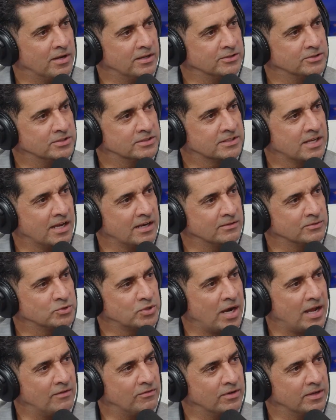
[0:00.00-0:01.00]
and just kind of
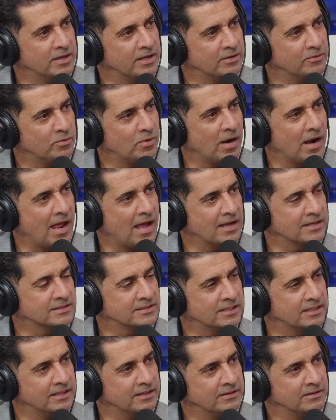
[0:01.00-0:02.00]
traveling and
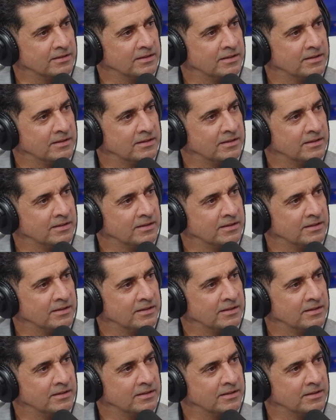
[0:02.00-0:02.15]
relaxing.